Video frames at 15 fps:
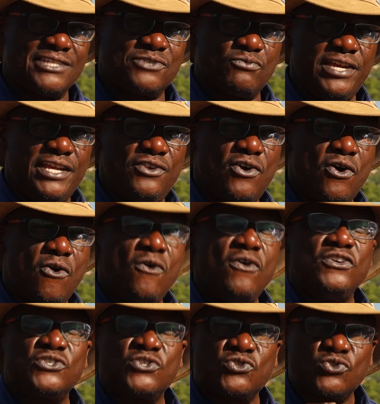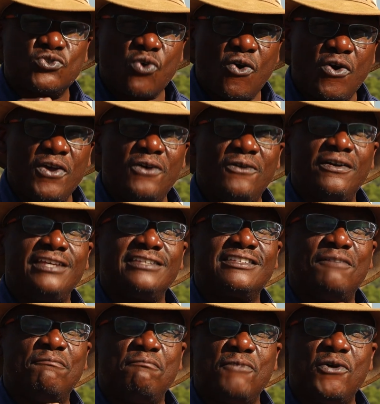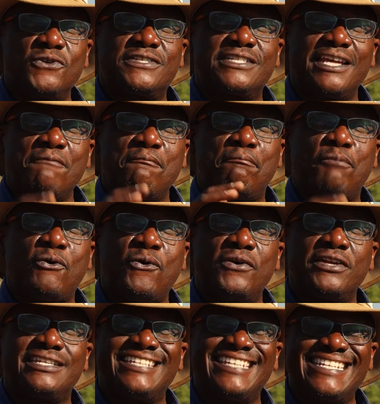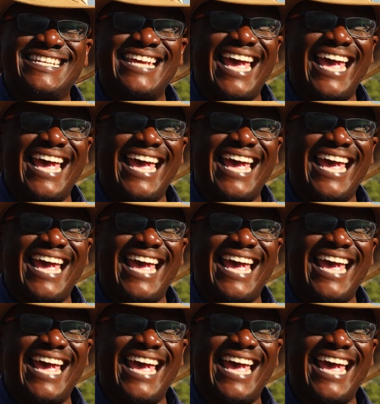as we know, soil is the most important